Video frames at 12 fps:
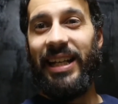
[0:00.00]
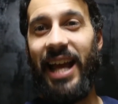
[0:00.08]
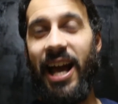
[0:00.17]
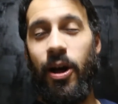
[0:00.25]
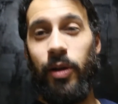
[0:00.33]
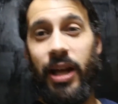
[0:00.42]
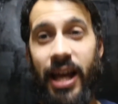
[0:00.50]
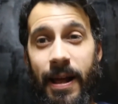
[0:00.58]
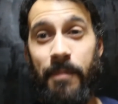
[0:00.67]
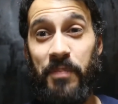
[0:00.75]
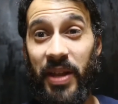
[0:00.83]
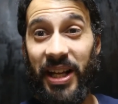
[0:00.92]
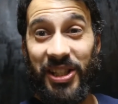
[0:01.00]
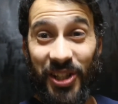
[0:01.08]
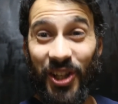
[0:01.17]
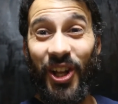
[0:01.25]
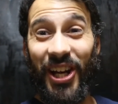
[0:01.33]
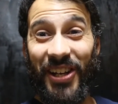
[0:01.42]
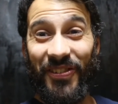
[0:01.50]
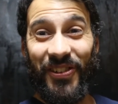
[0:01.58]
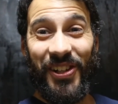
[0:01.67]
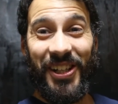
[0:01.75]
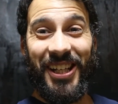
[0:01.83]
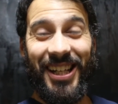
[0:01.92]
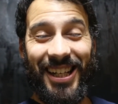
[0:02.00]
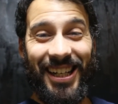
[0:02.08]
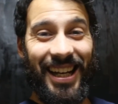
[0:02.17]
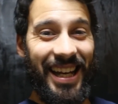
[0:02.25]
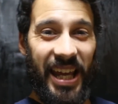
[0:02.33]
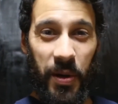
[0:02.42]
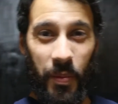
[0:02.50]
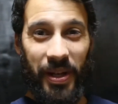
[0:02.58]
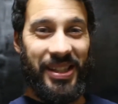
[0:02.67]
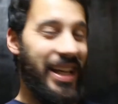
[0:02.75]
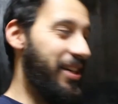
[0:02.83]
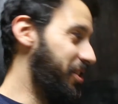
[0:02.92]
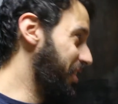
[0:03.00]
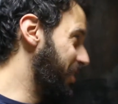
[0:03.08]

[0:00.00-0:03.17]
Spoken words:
down, it's looking really good. I can't wait to actually